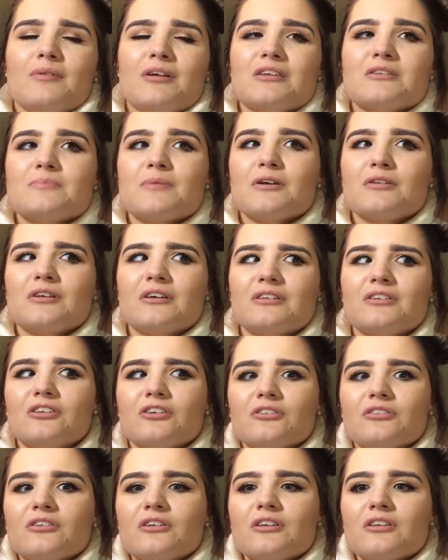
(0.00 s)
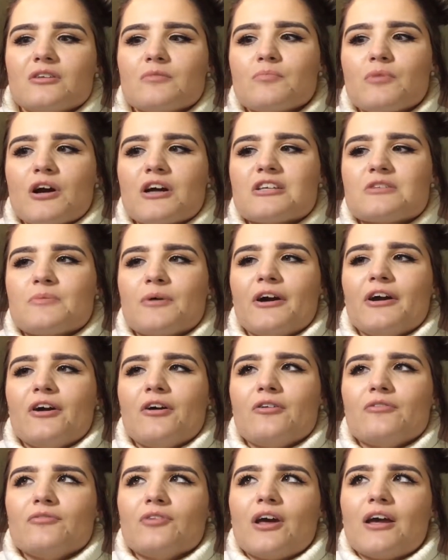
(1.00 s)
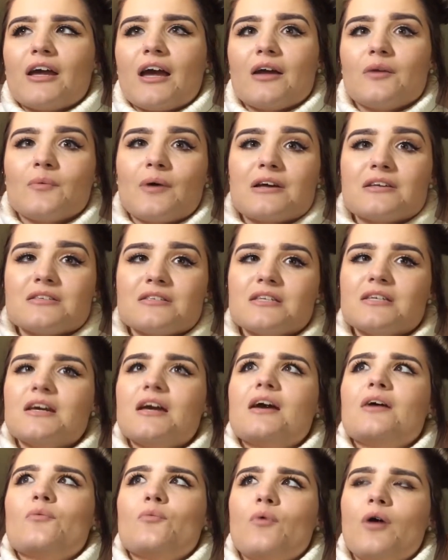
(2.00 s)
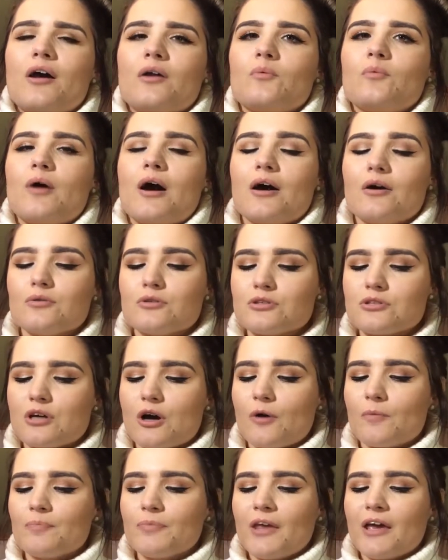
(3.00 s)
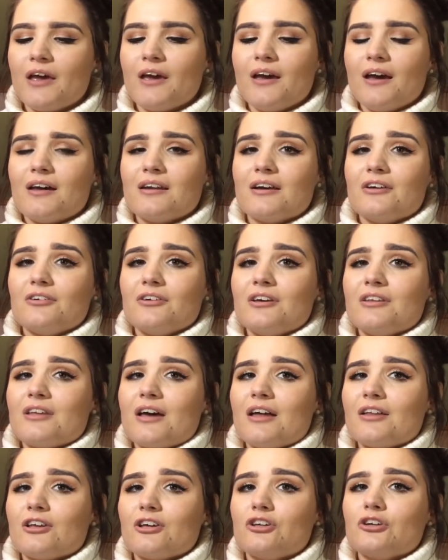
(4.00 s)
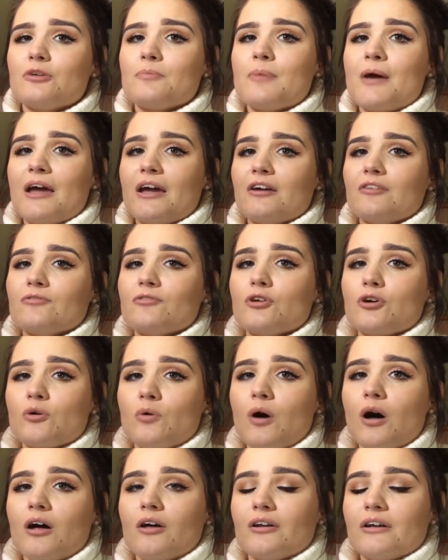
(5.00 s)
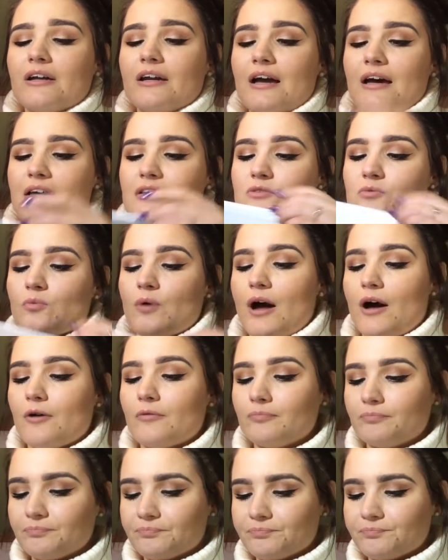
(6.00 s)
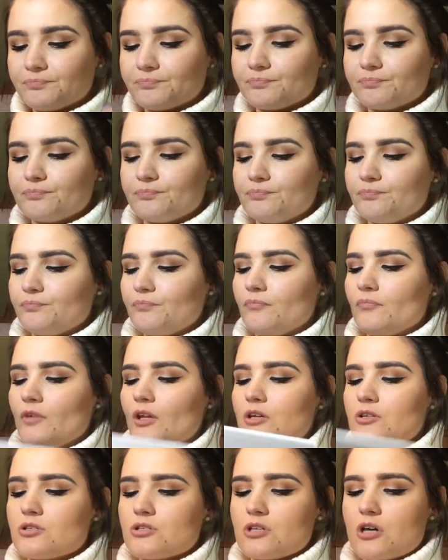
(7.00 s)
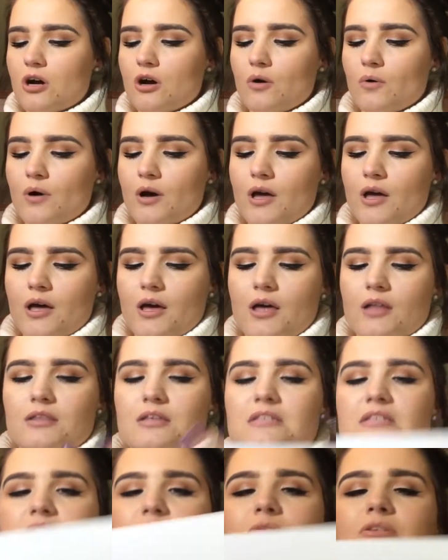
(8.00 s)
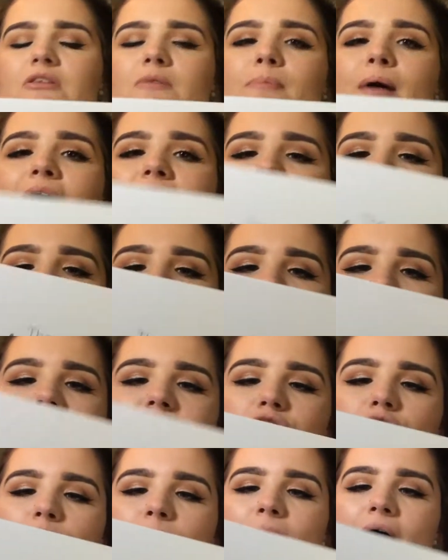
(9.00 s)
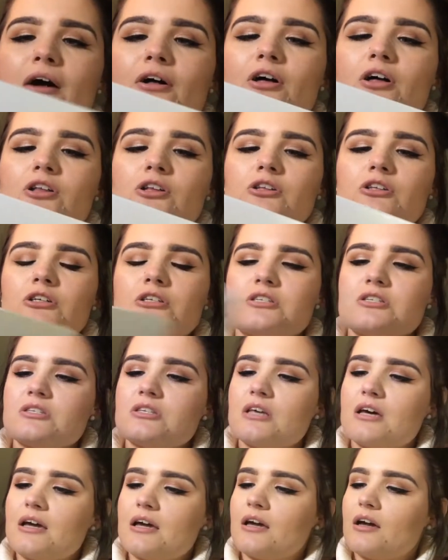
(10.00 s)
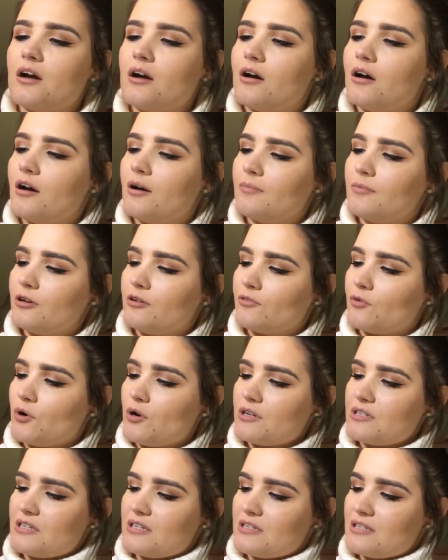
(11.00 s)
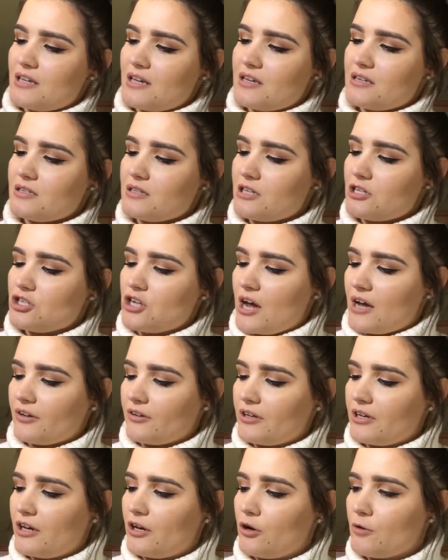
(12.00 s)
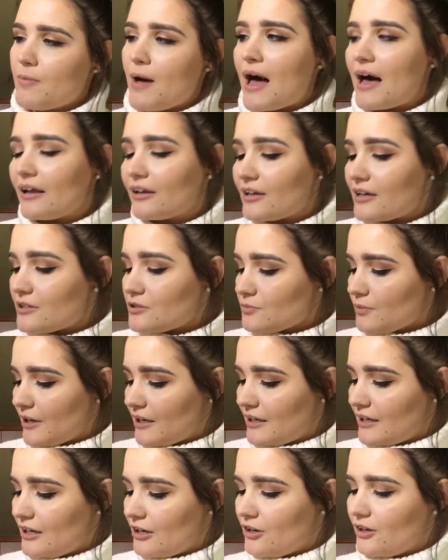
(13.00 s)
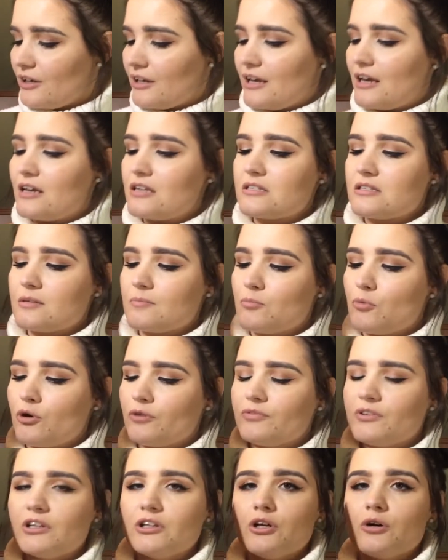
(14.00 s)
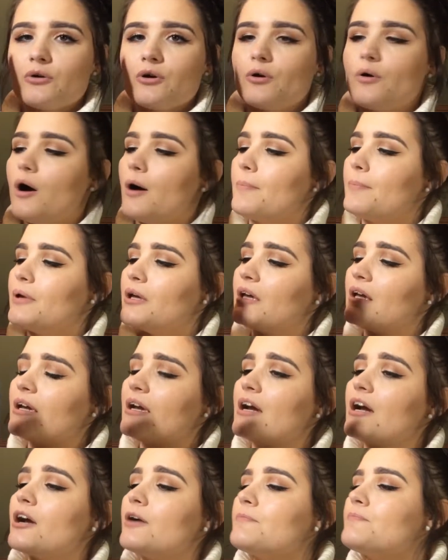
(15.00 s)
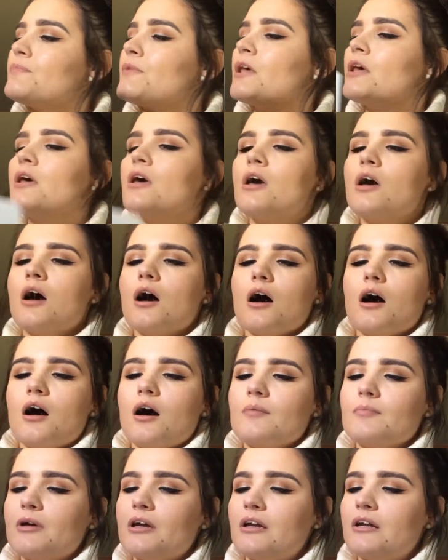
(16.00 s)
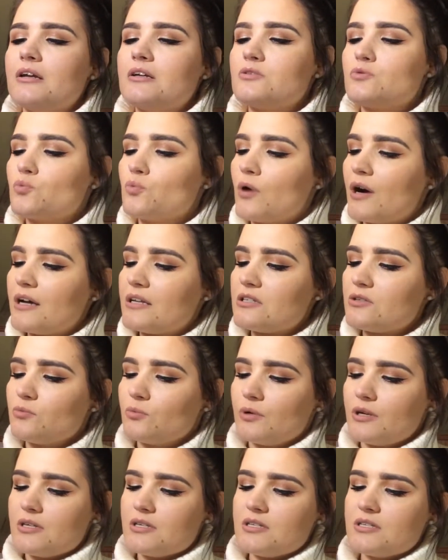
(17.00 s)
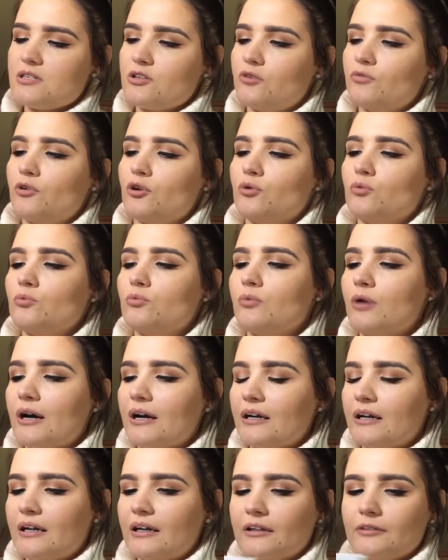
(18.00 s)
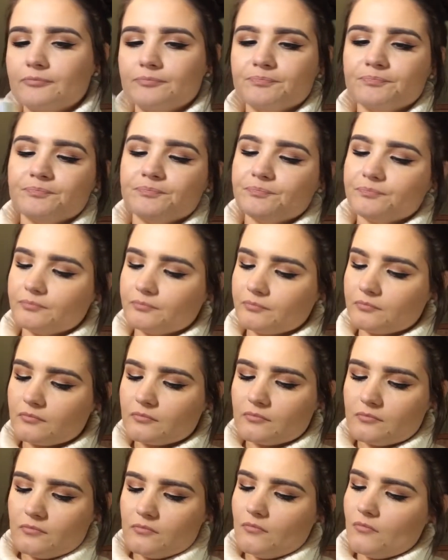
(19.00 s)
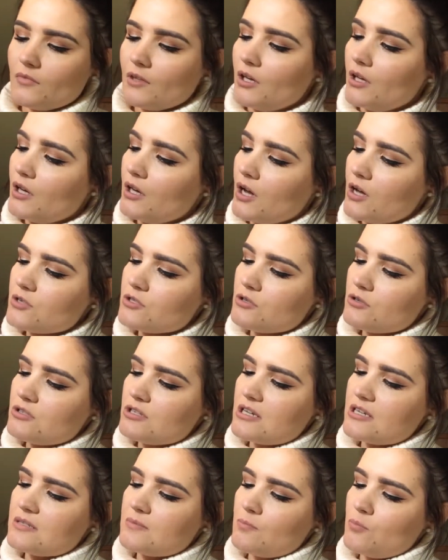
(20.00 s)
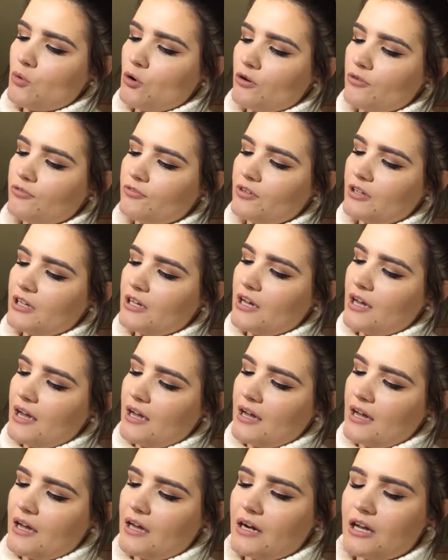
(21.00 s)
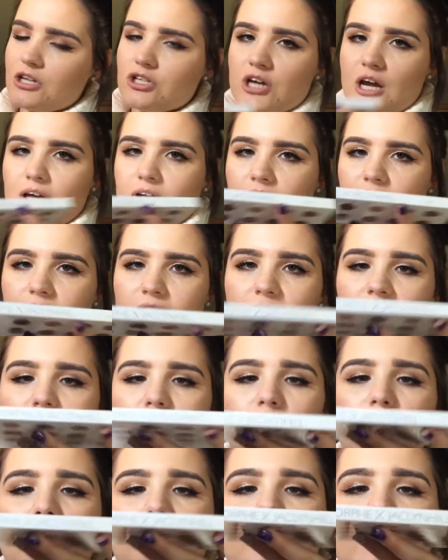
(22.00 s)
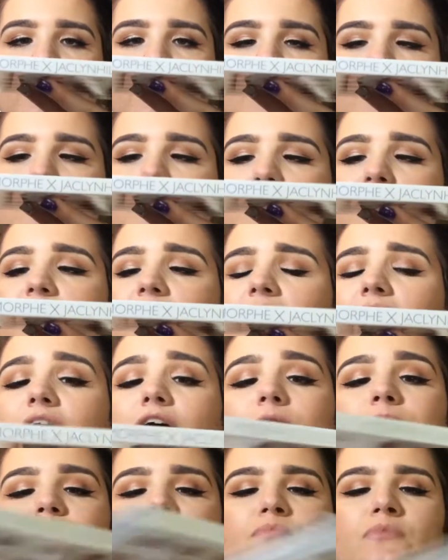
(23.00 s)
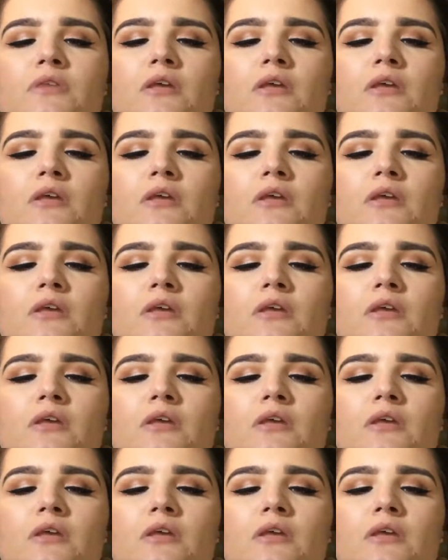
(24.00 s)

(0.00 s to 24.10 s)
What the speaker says: it's about like literally the price point of like NYC and Wet n Wild. So, and not only that, like, you're paying for quality as well. So this is what the actual palette looks like. And of course it says the Jaclyn Hill palette right here, and it has the Morphe logo up here. It is white with silver writing. It also says Morphe and Jaclyn Hill right up here.